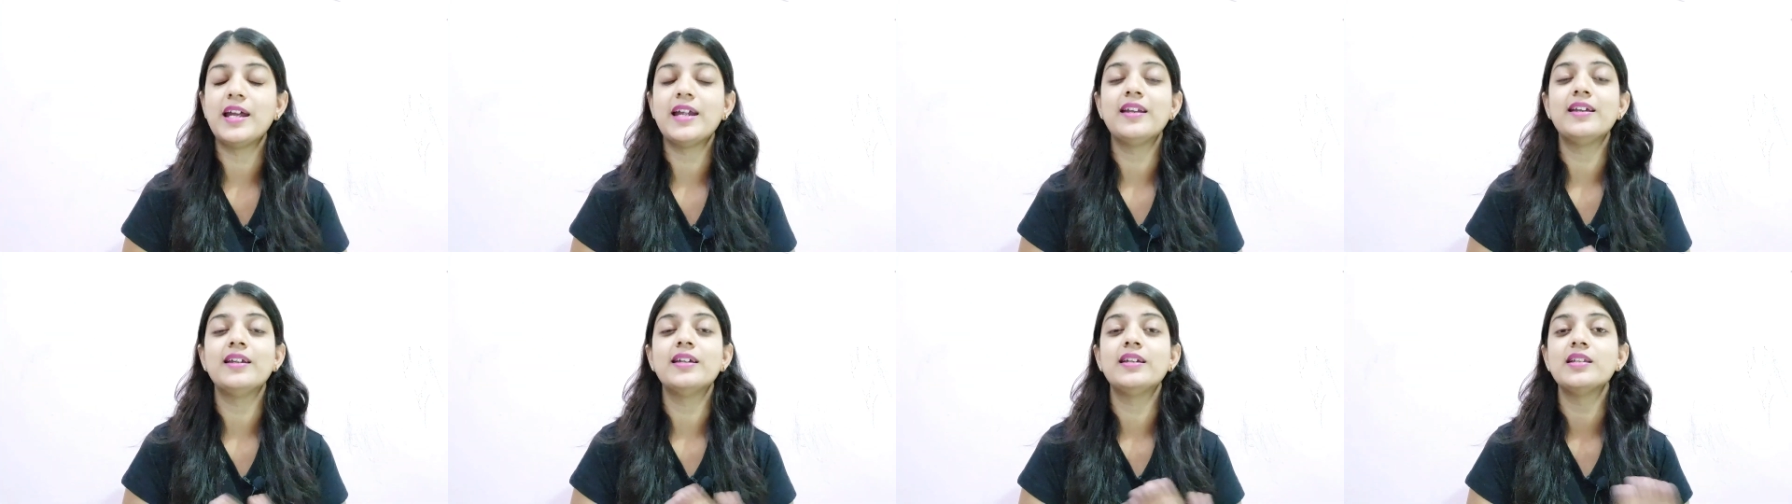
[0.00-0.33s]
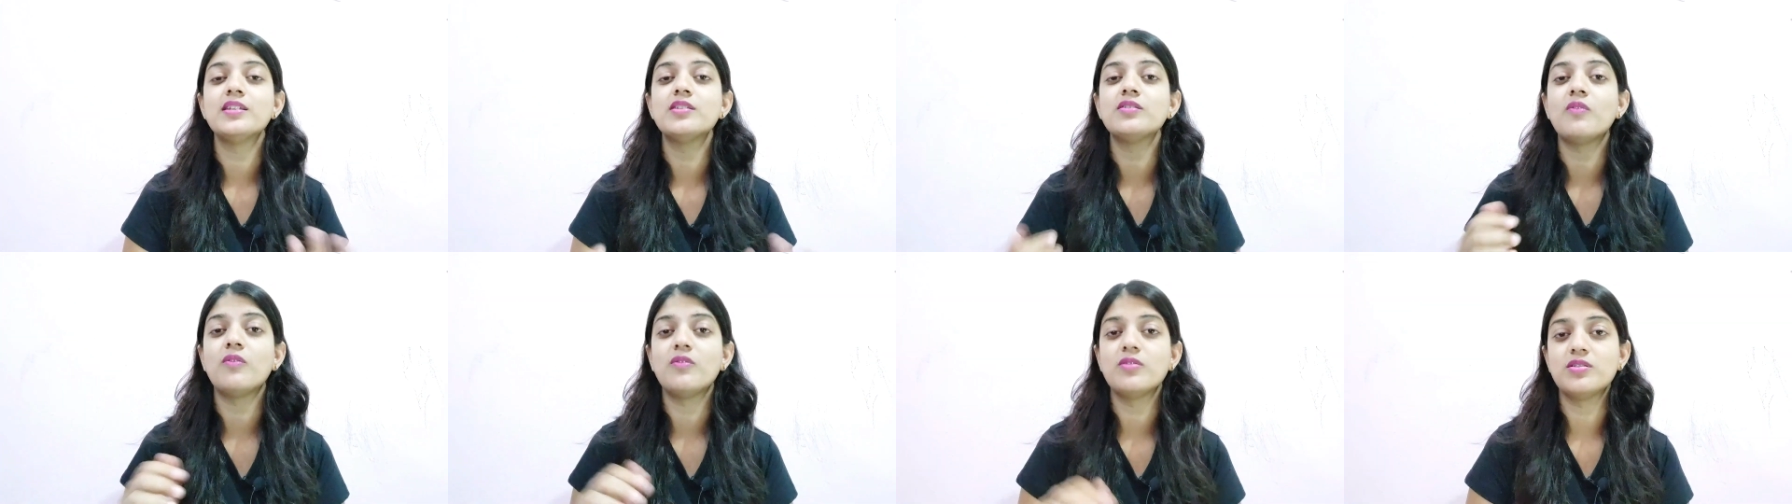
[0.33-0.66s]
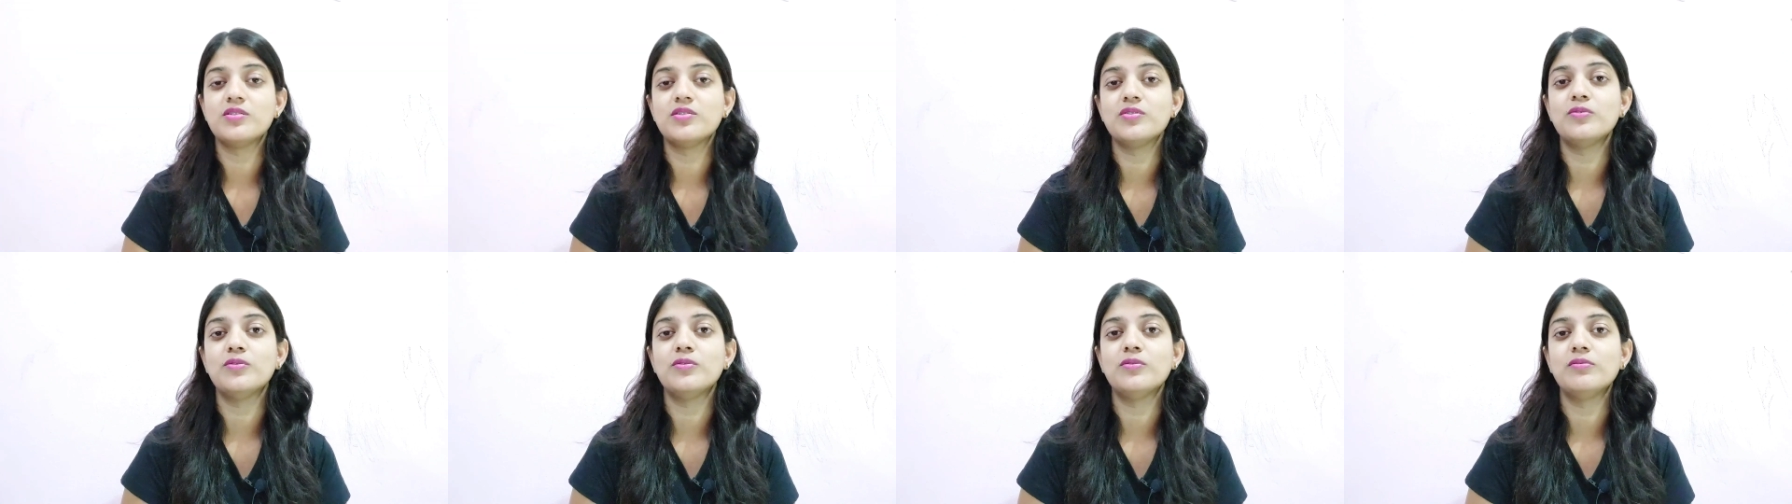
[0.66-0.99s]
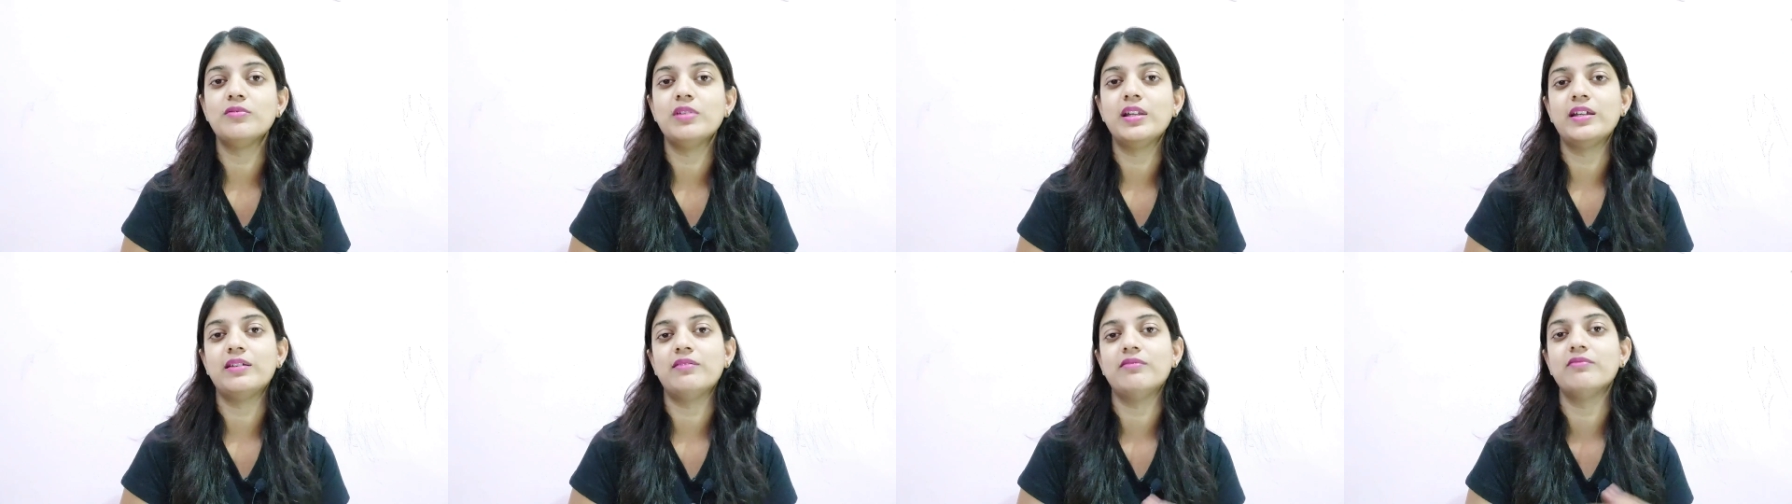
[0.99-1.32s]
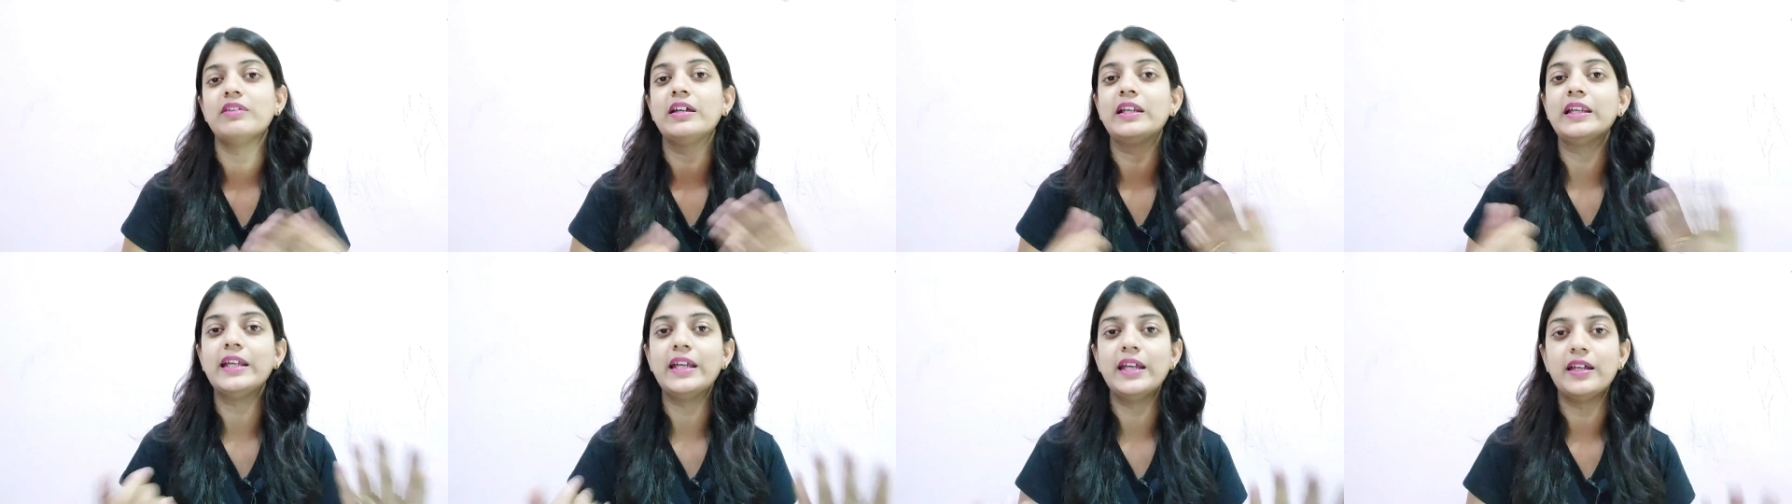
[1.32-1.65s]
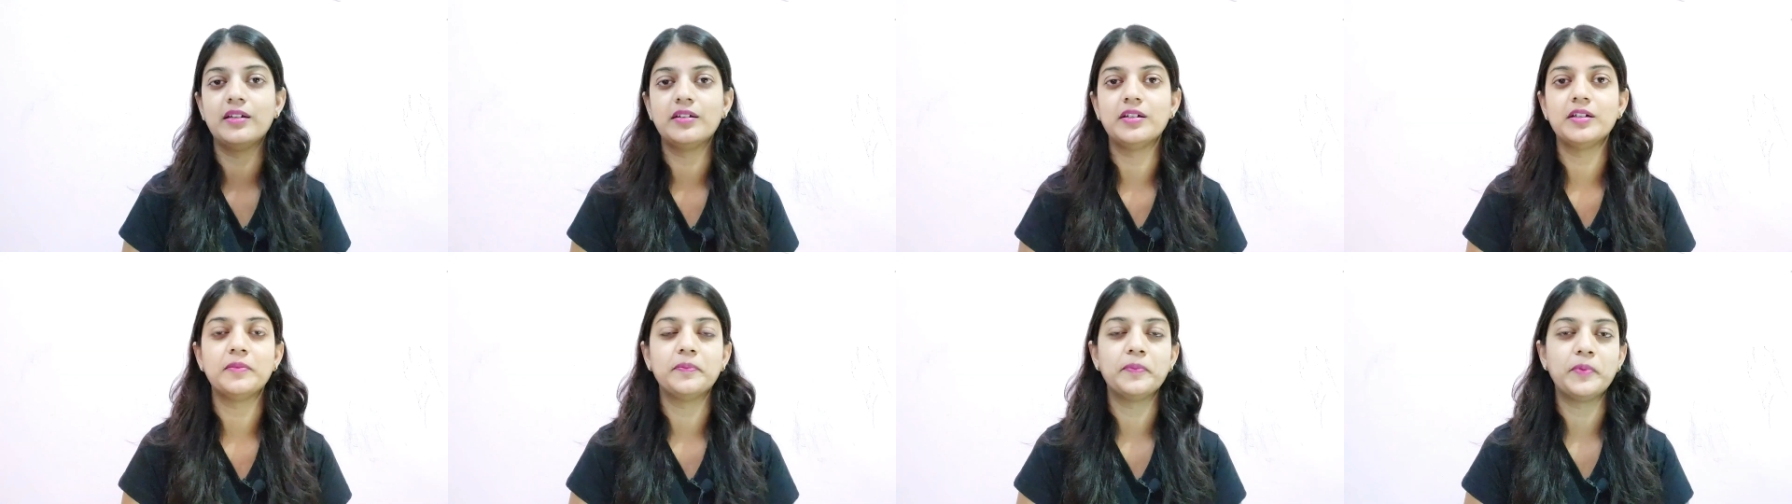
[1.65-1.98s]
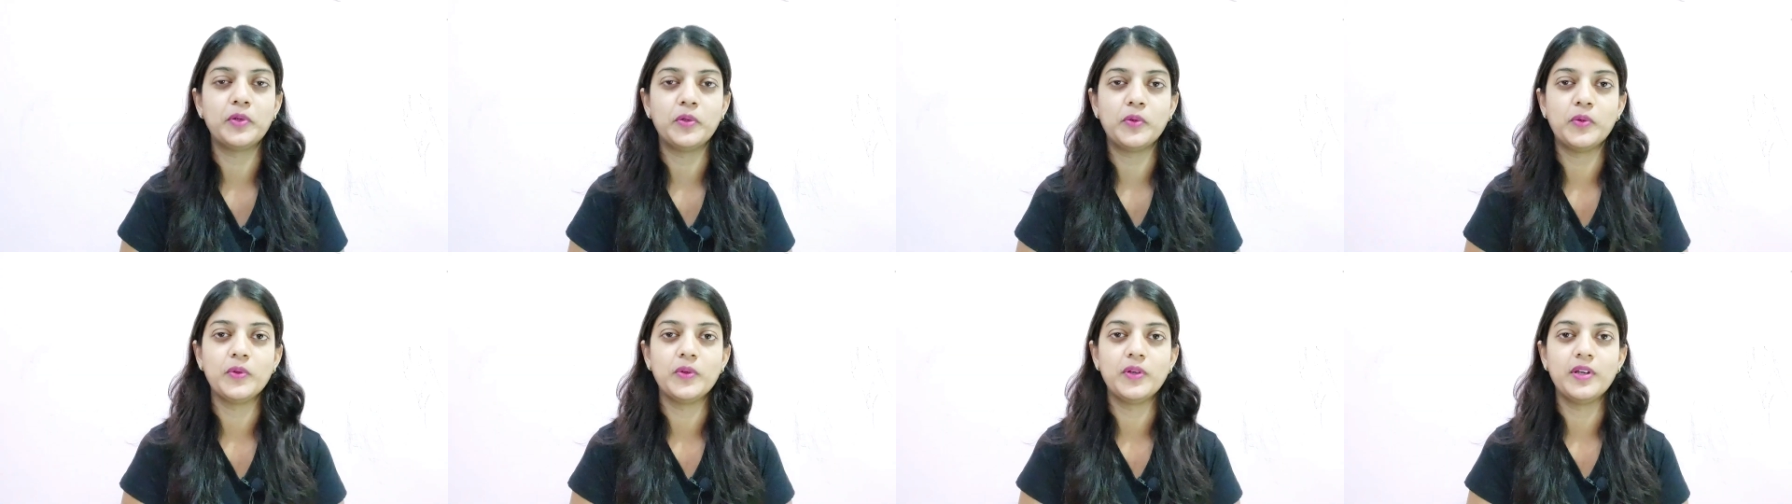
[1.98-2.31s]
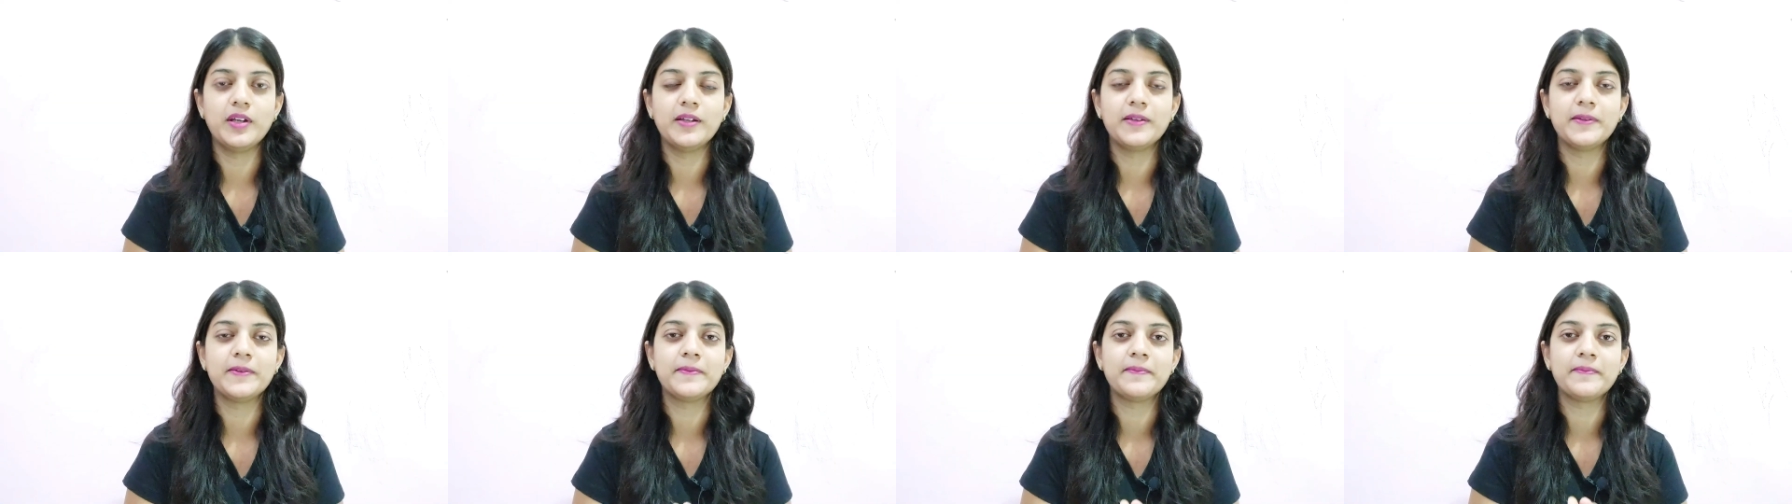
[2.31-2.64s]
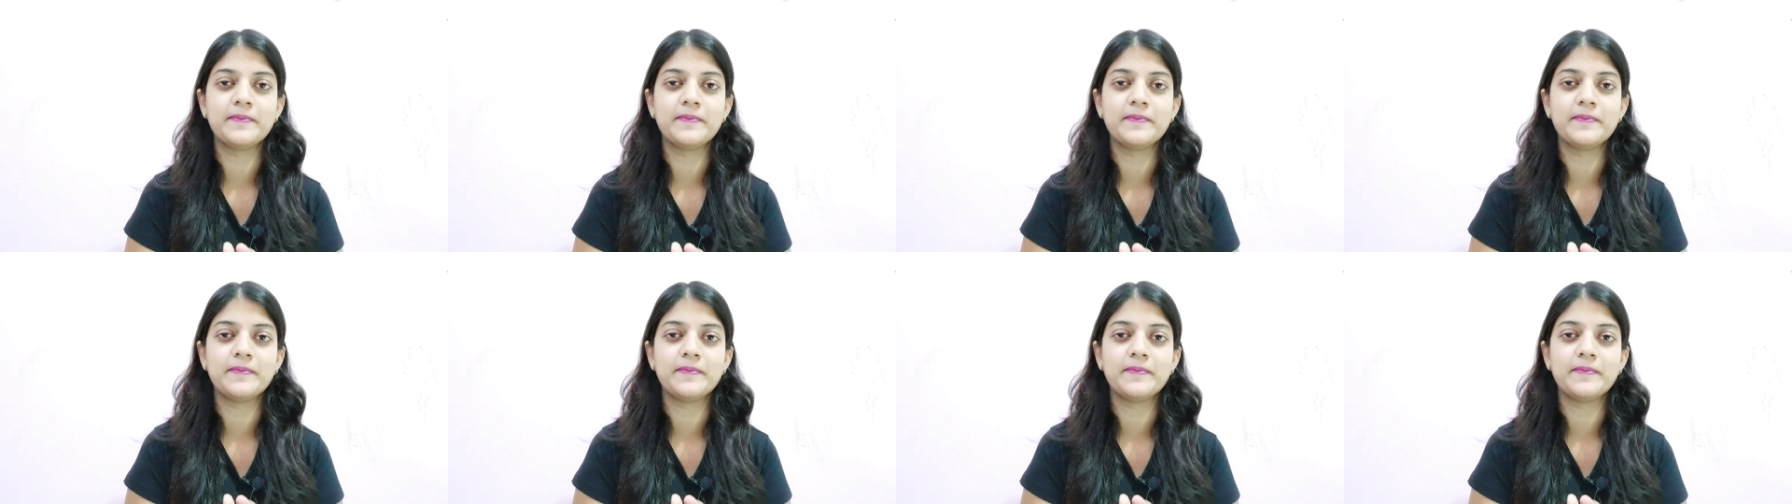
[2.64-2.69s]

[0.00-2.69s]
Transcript: and it is also like very error prone,